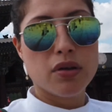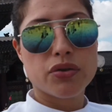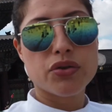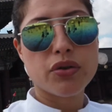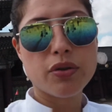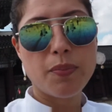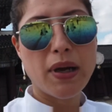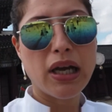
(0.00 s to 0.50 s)

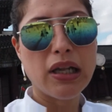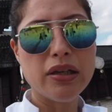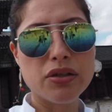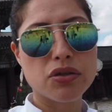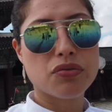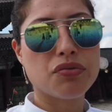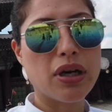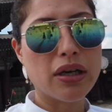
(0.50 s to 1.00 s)
So the
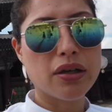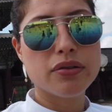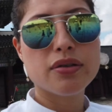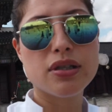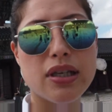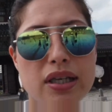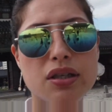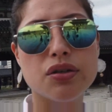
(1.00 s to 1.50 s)
palace
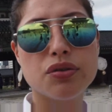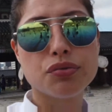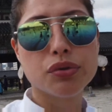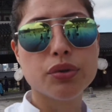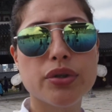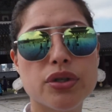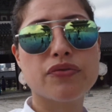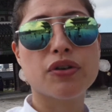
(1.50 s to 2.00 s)
grounds laid in
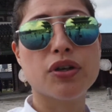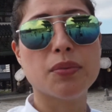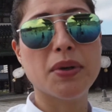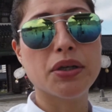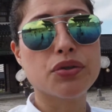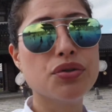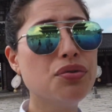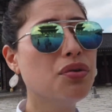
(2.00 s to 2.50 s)
ruins for
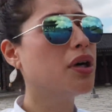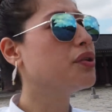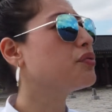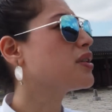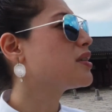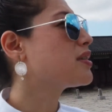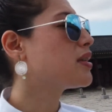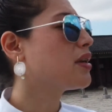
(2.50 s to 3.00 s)
about
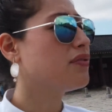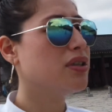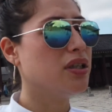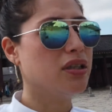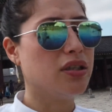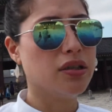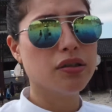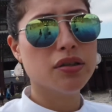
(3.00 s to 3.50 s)

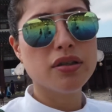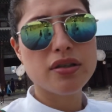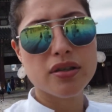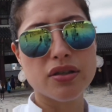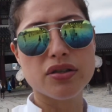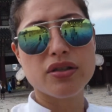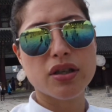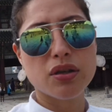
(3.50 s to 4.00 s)
270 years
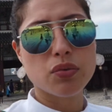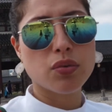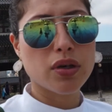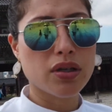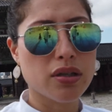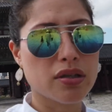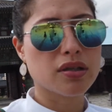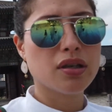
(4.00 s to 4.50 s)
since it
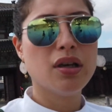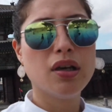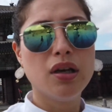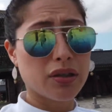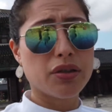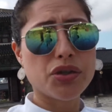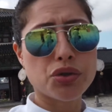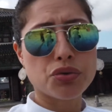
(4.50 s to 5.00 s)
was
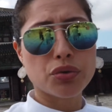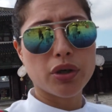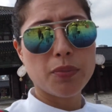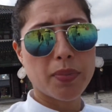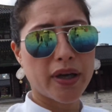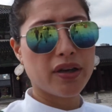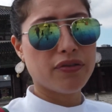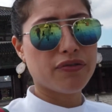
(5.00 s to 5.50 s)

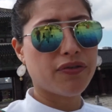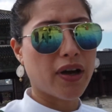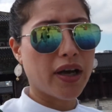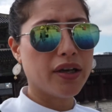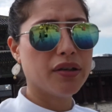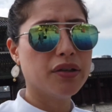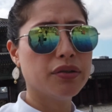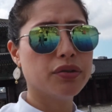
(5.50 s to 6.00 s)
destroyed by a
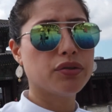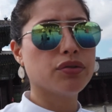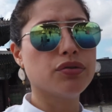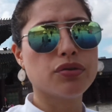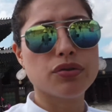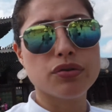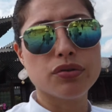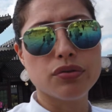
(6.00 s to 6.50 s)
fire
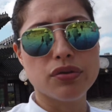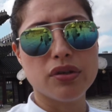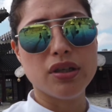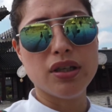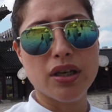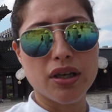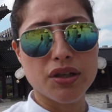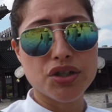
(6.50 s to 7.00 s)
due to
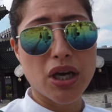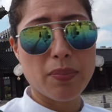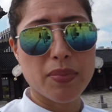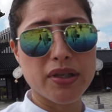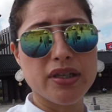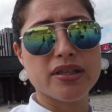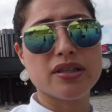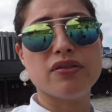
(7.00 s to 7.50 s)
the
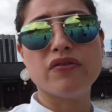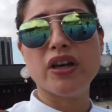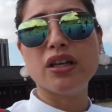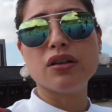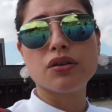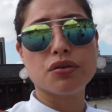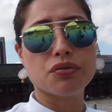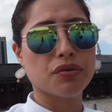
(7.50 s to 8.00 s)
Japanese
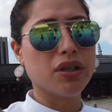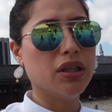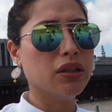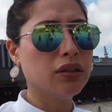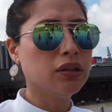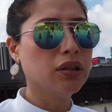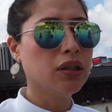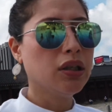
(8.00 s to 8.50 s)
invading
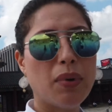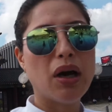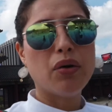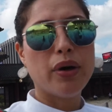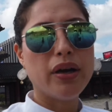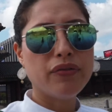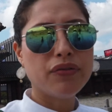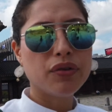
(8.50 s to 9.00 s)
Korea.
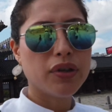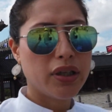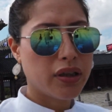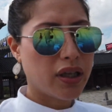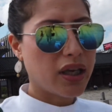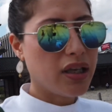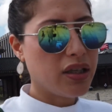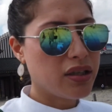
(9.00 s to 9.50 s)
However,
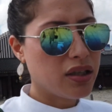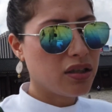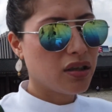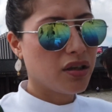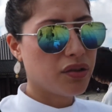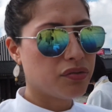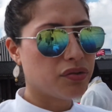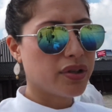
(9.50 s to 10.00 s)
in the
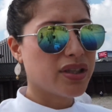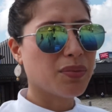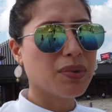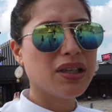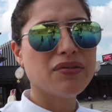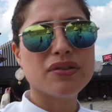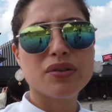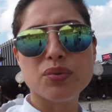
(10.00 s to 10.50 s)
1800s, I
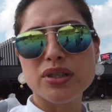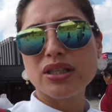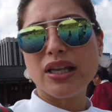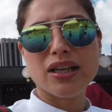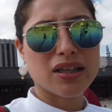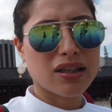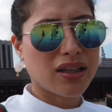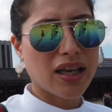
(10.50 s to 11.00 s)
believe it was
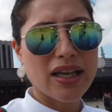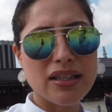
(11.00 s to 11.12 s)
like the